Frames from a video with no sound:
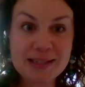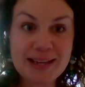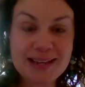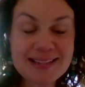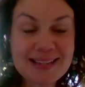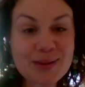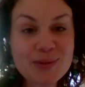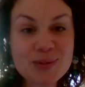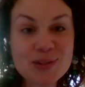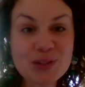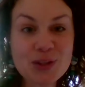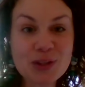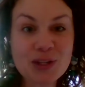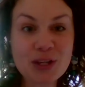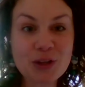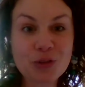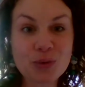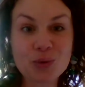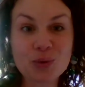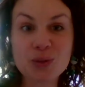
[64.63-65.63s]
As I was
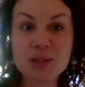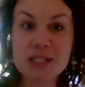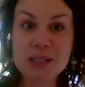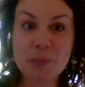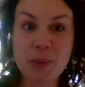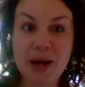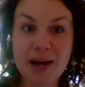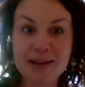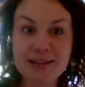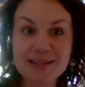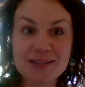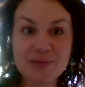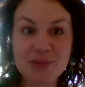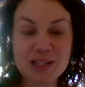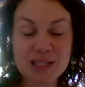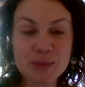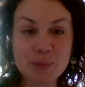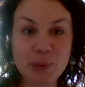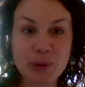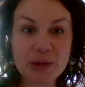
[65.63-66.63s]
looking through the spines of
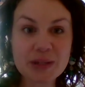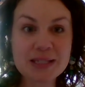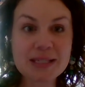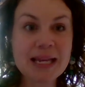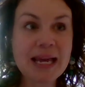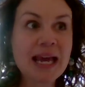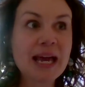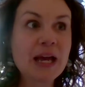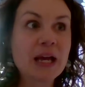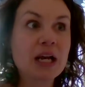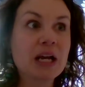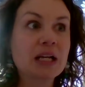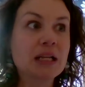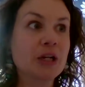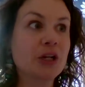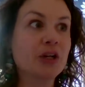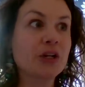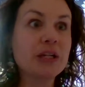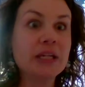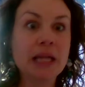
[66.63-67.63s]
these books,
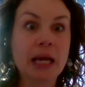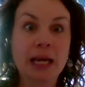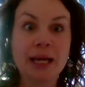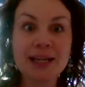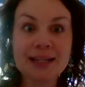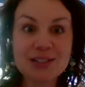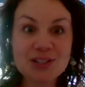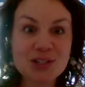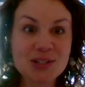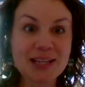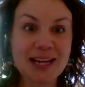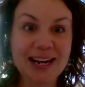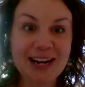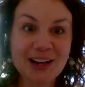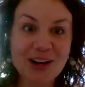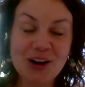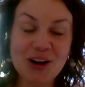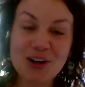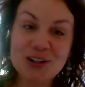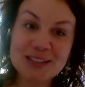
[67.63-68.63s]
Good Night just kind
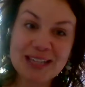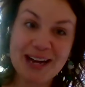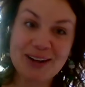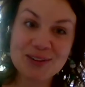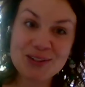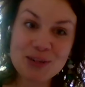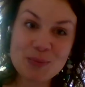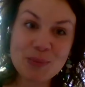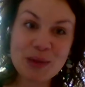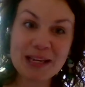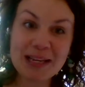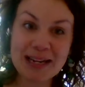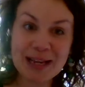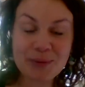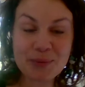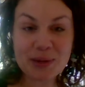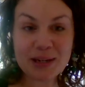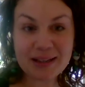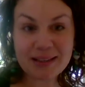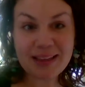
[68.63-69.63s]
of called out to me, and I
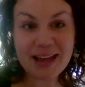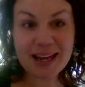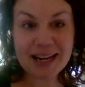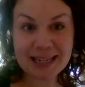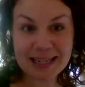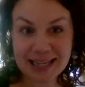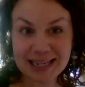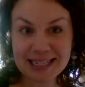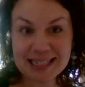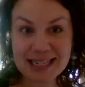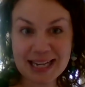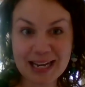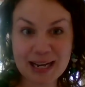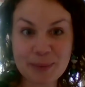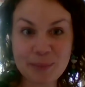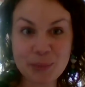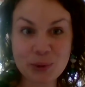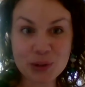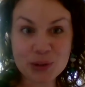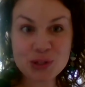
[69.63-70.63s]
read a lot of
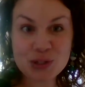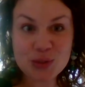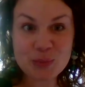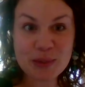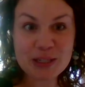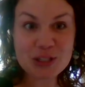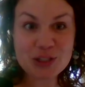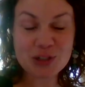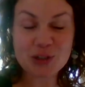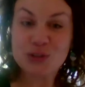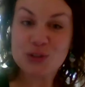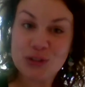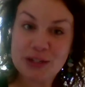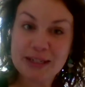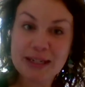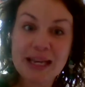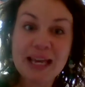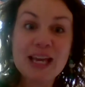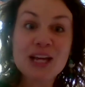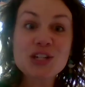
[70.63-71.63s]
nighttime books to my
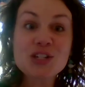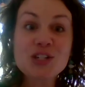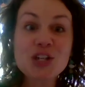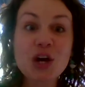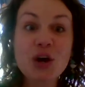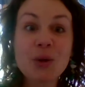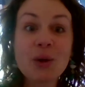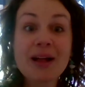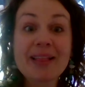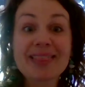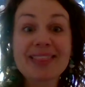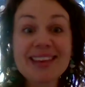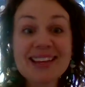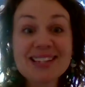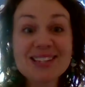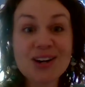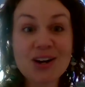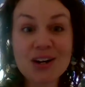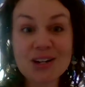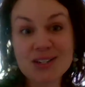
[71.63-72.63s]
children. So
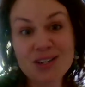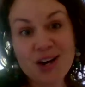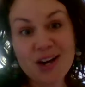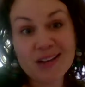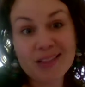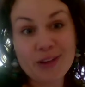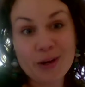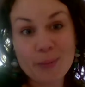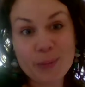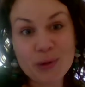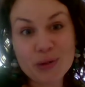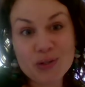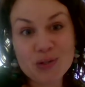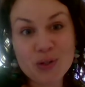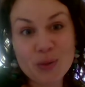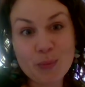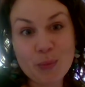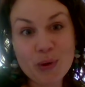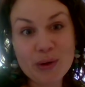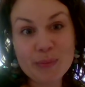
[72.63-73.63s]
these are toddler books,
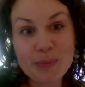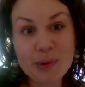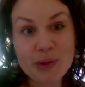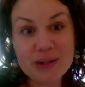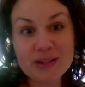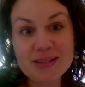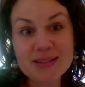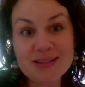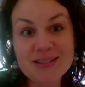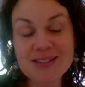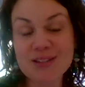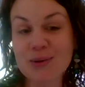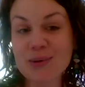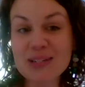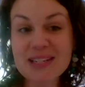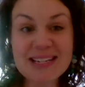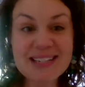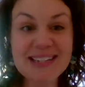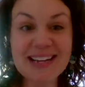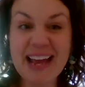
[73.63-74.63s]
they're board books. So
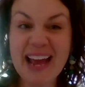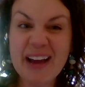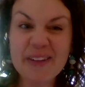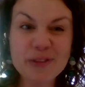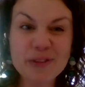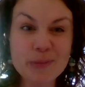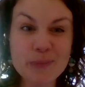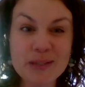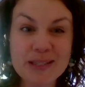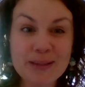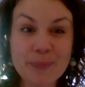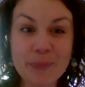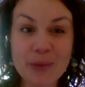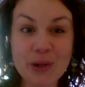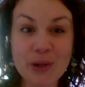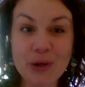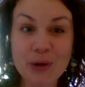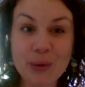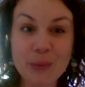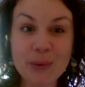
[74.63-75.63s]
it doesn't have to be
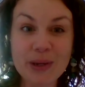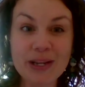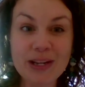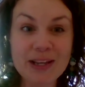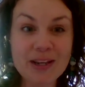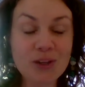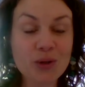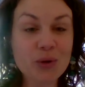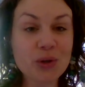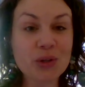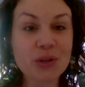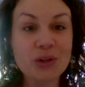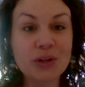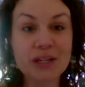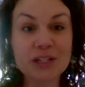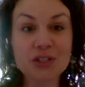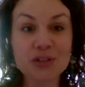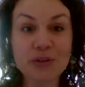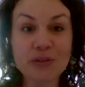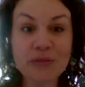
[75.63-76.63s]
something you're reading. You can look
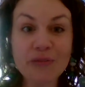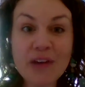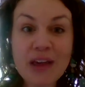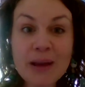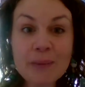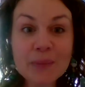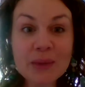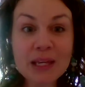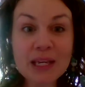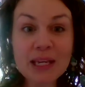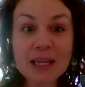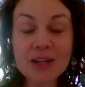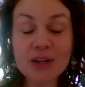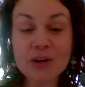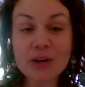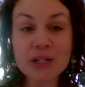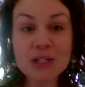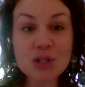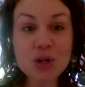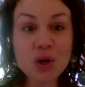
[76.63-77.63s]
at your family,
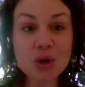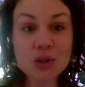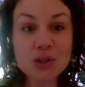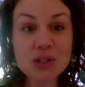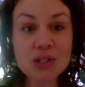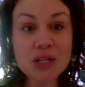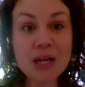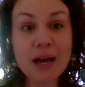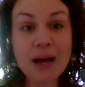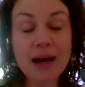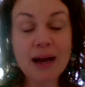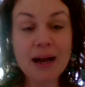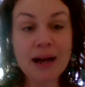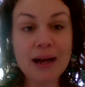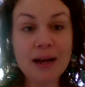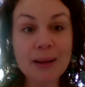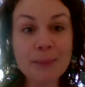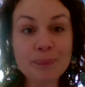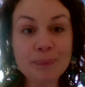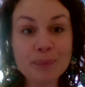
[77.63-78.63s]
your adults'
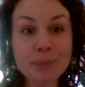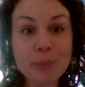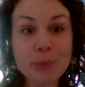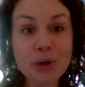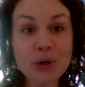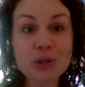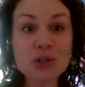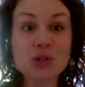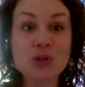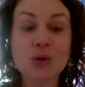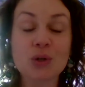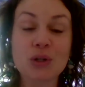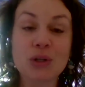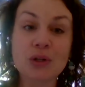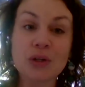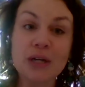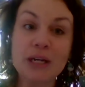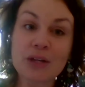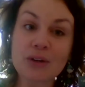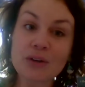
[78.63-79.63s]
um, books, you can
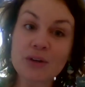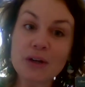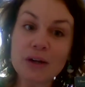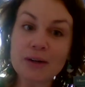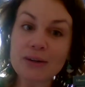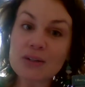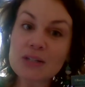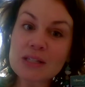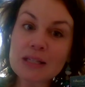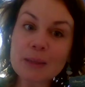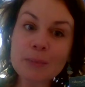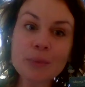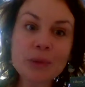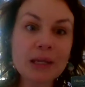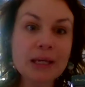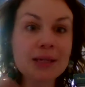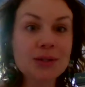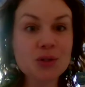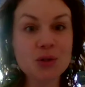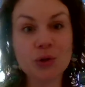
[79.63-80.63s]
look at your younger
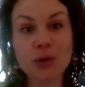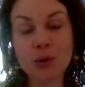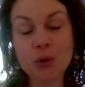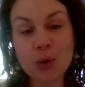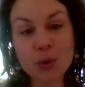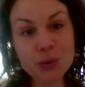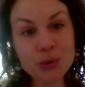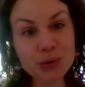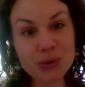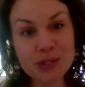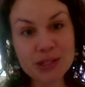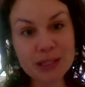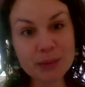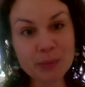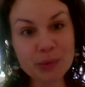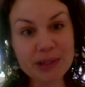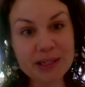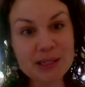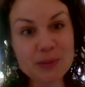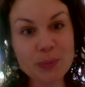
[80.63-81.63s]
siblings or your older
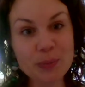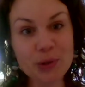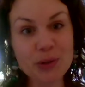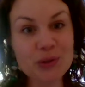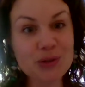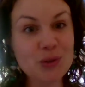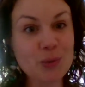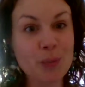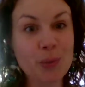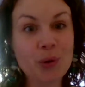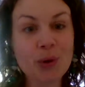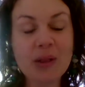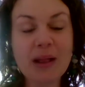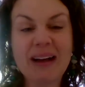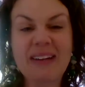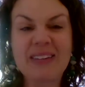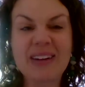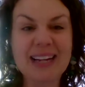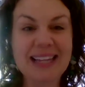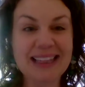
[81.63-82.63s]
siblings' books. So pull
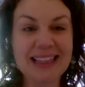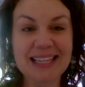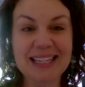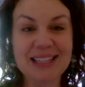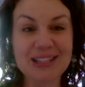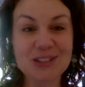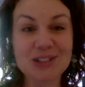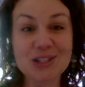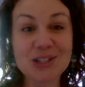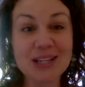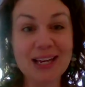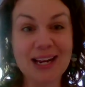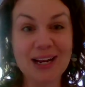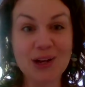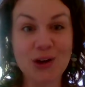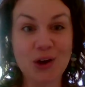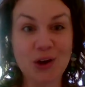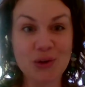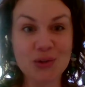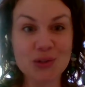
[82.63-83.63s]
out anything that just kind of
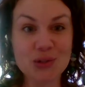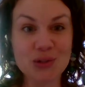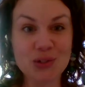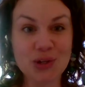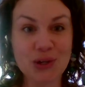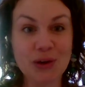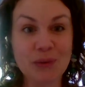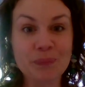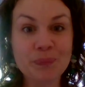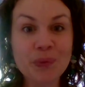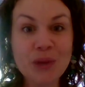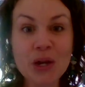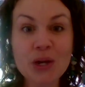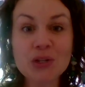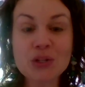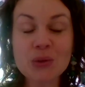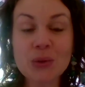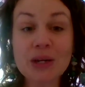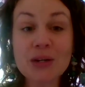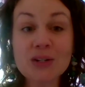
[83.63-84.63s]
calls to you.
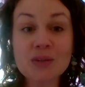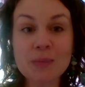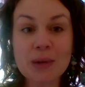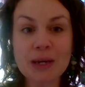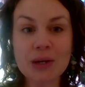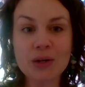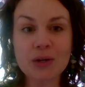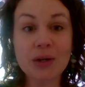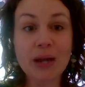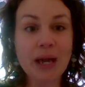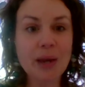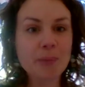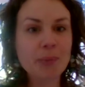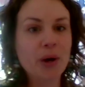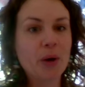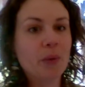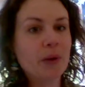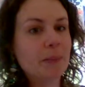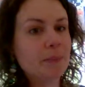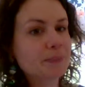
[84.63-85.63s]
So here's my Good Night
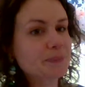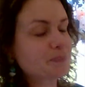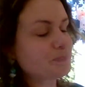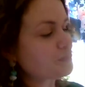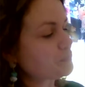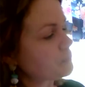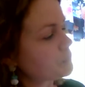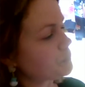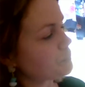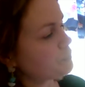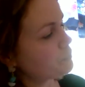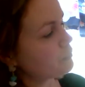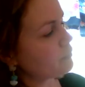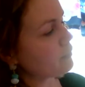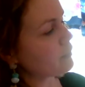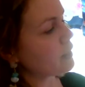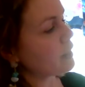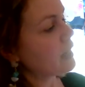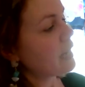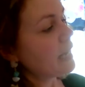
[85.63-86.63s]
poem
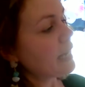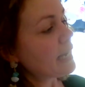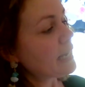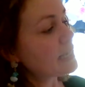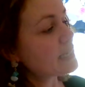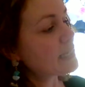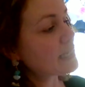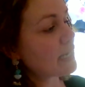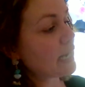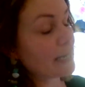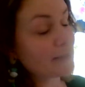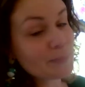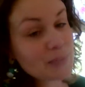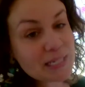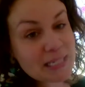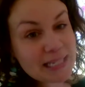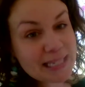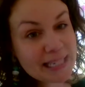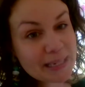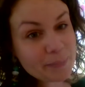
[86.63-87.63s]
It's time to
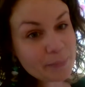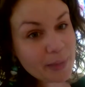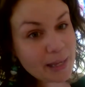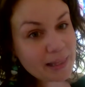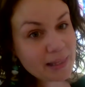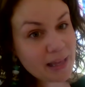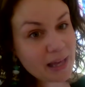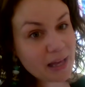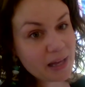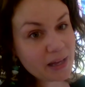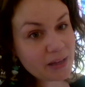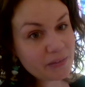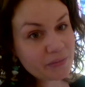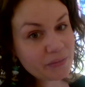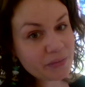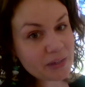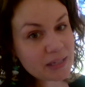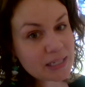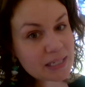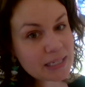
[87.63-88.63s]
sleep, my
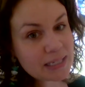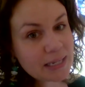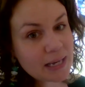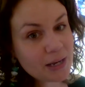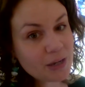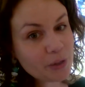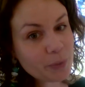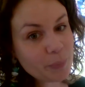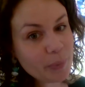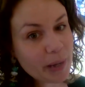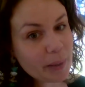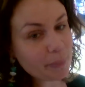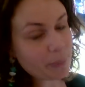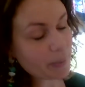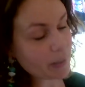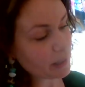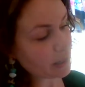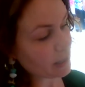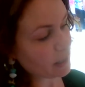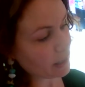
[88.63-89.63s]
love. Snuggle
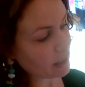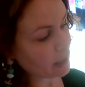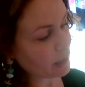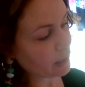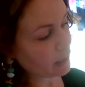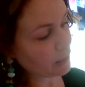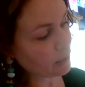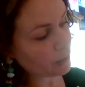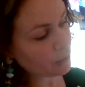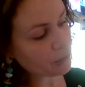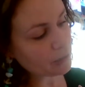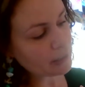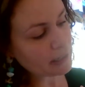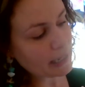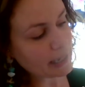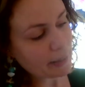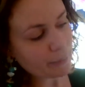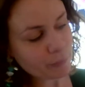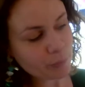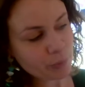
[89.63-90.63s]
puppy. Good
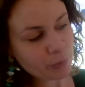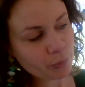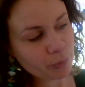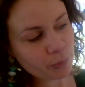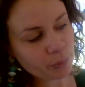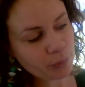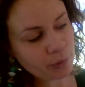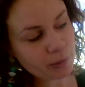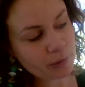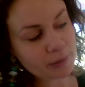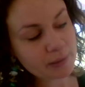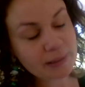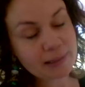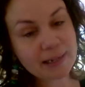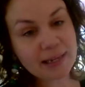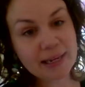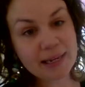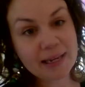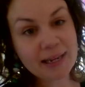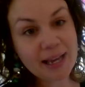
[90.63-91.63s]
night, Moon.
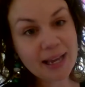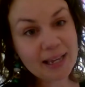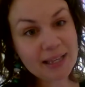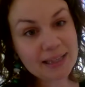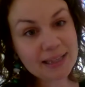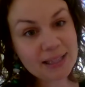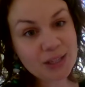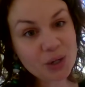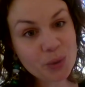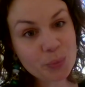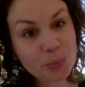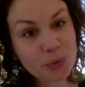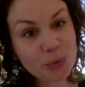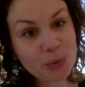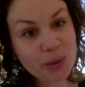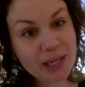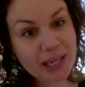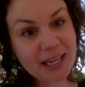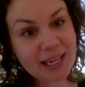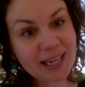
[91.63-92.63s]
Night, night, little
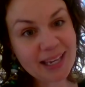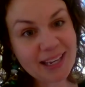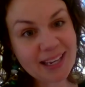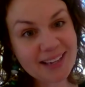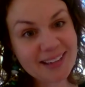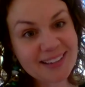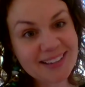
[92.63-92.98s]
Pookie.